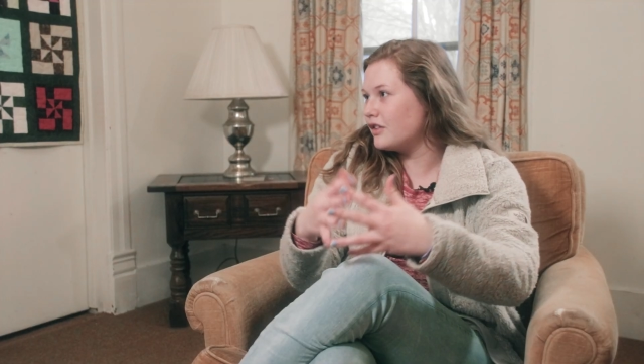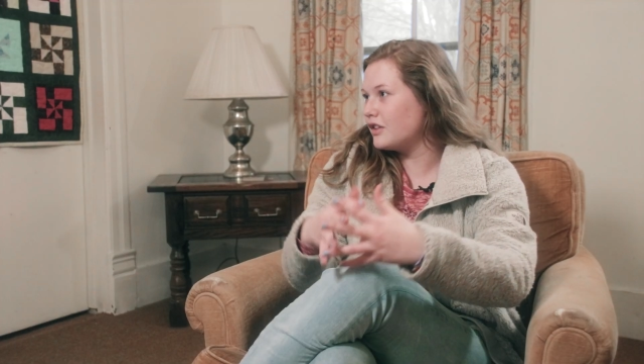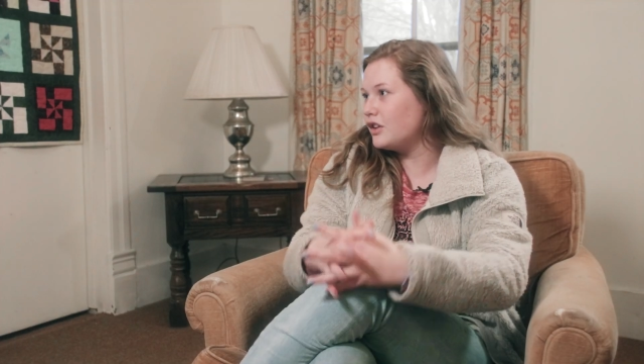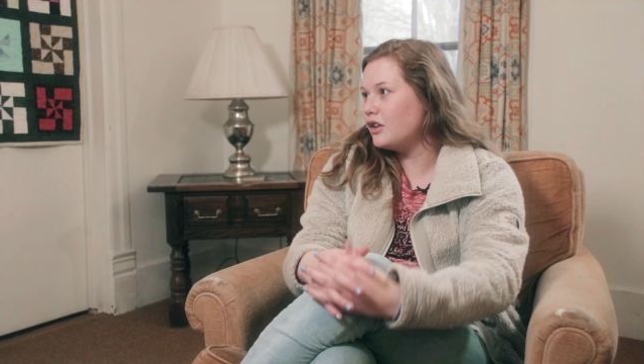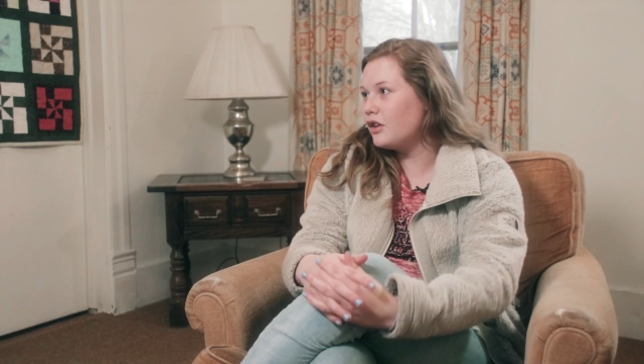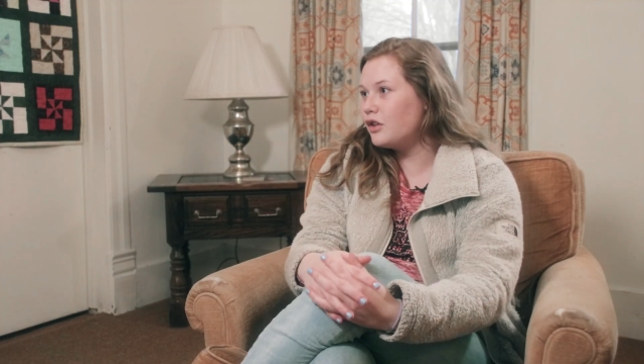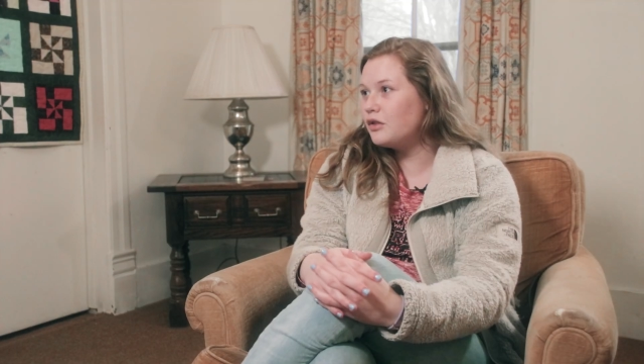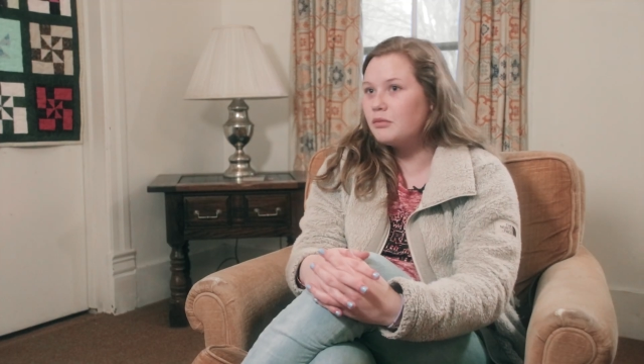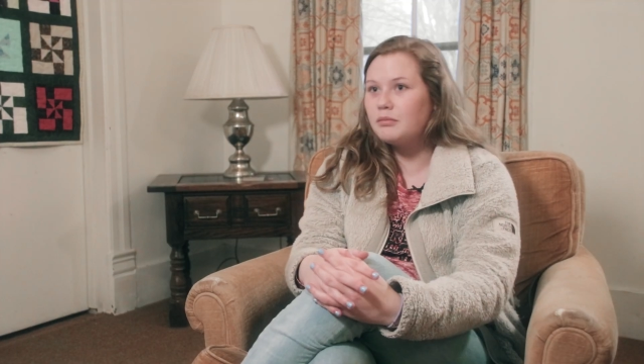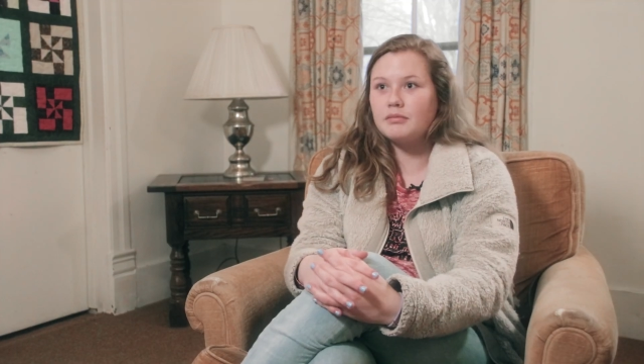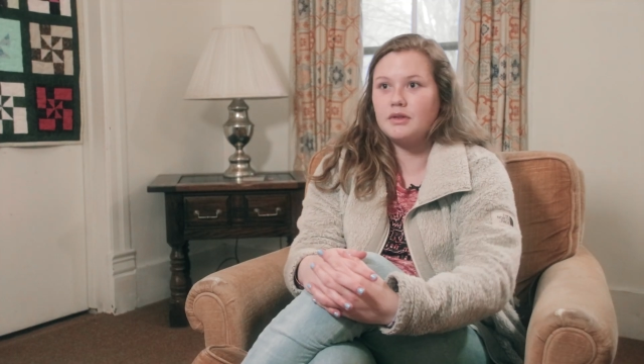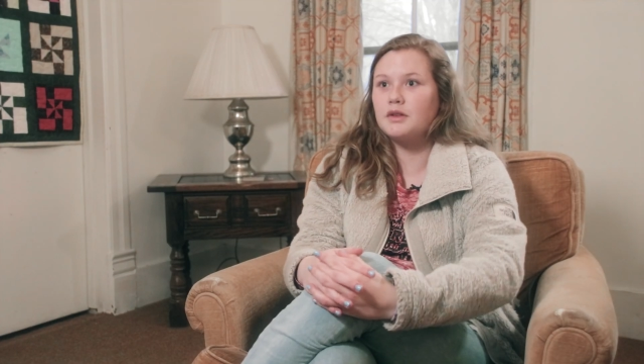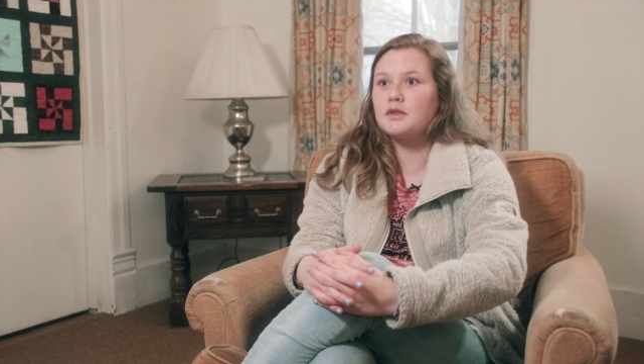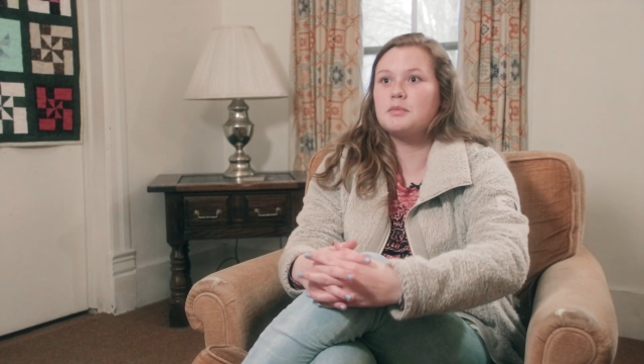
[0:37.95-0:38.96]
and then you know you
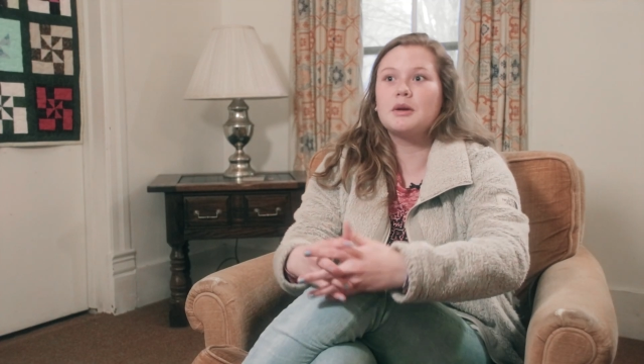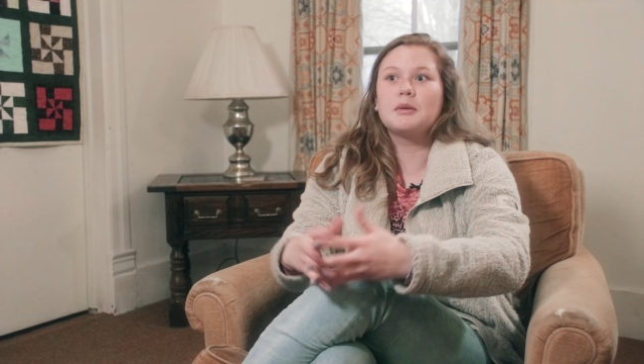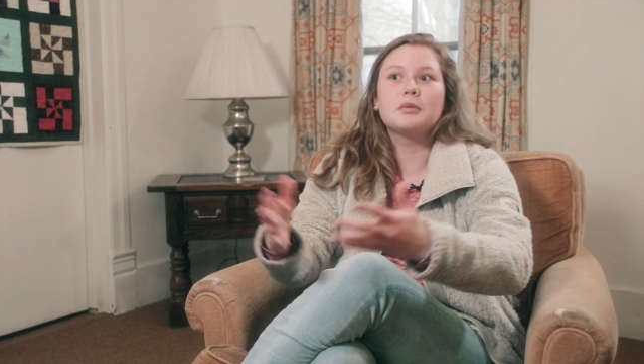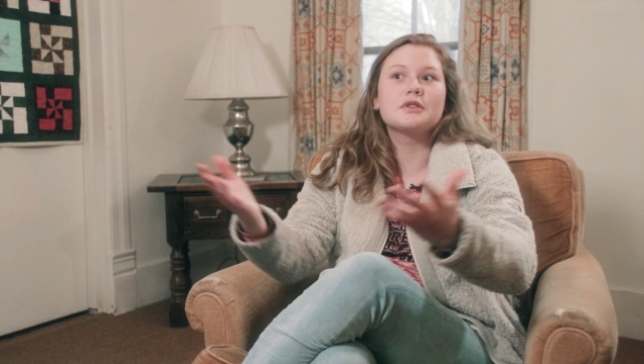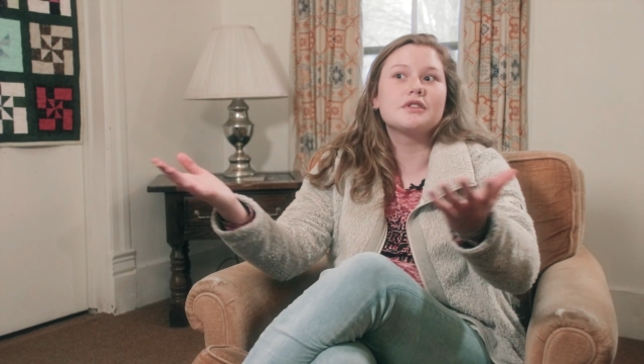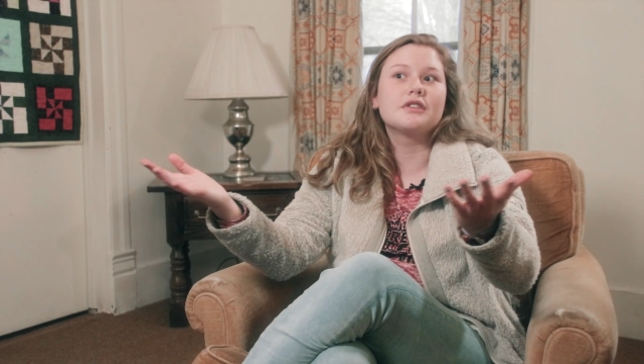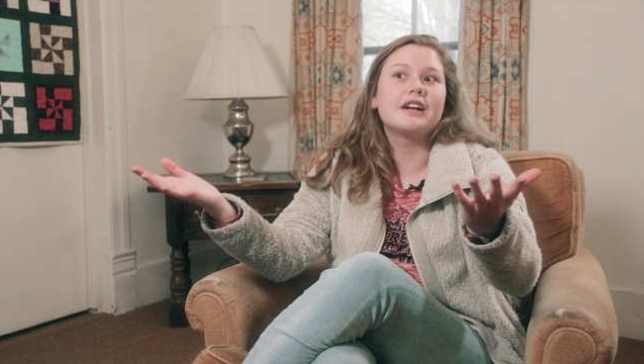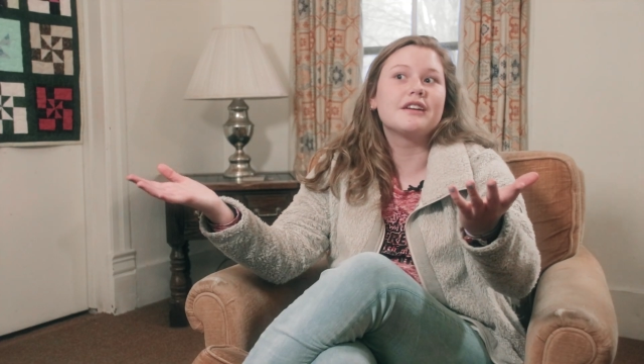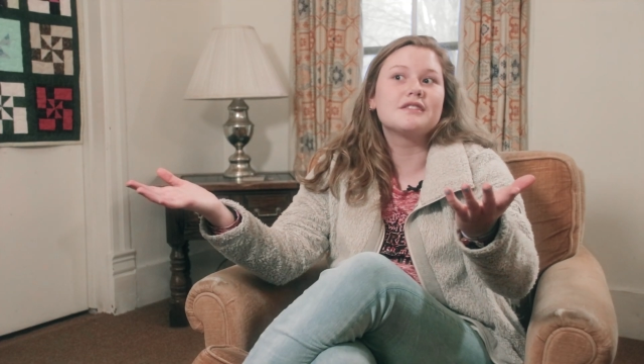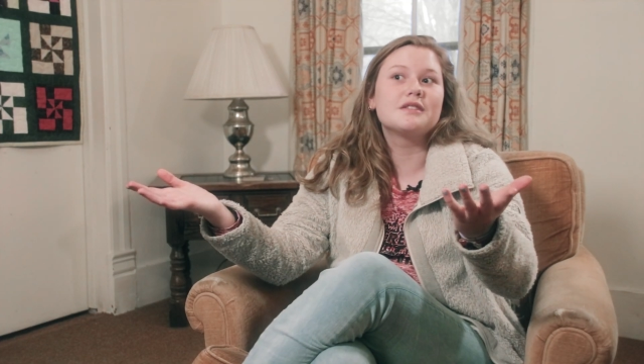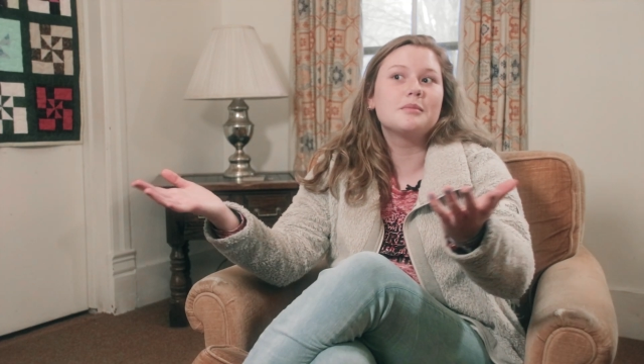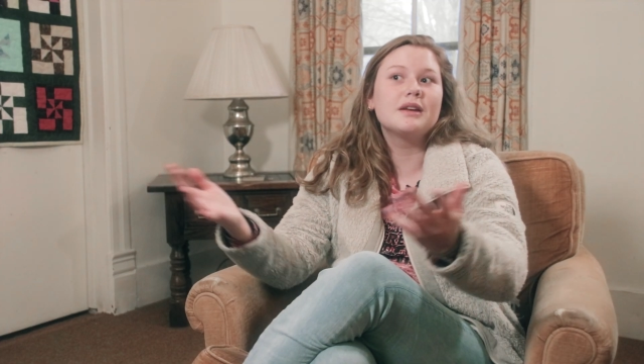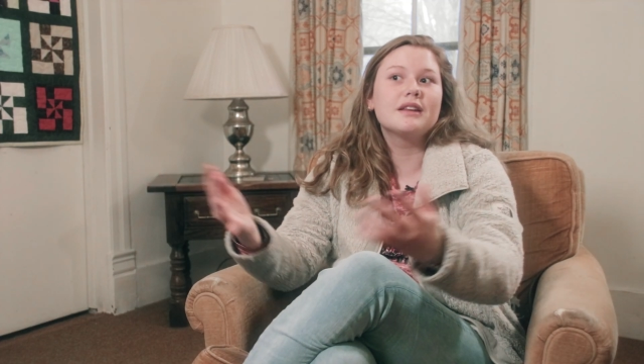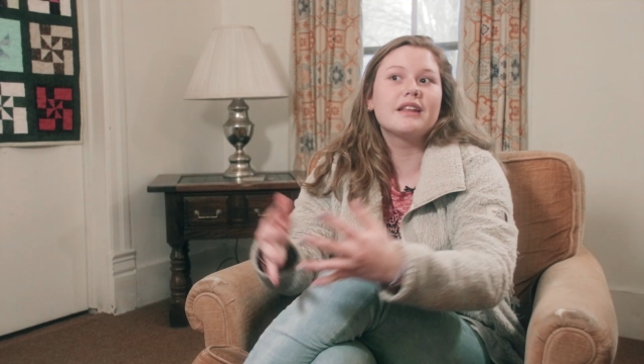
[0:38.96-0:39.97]
those people turn
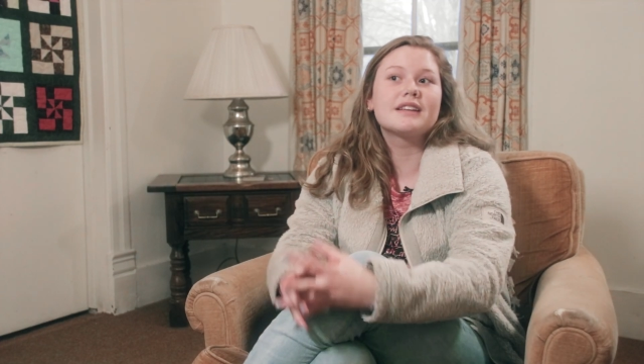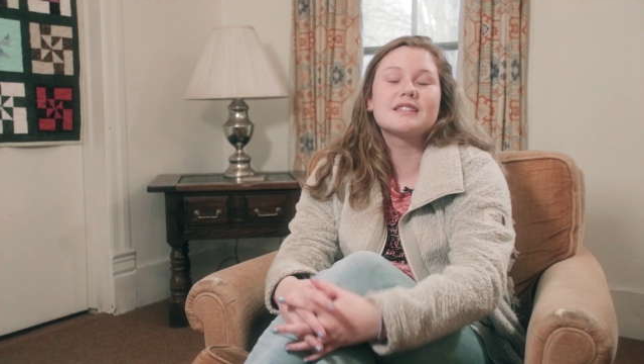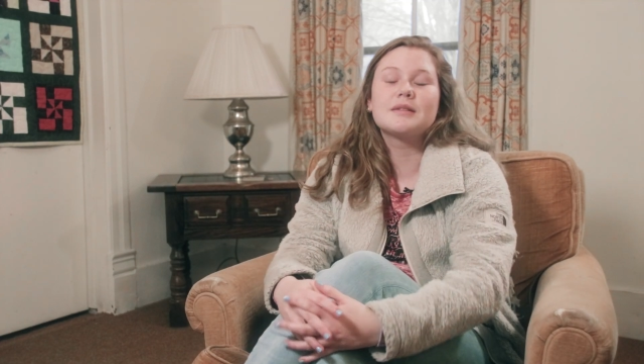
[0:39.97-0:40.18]
out to be like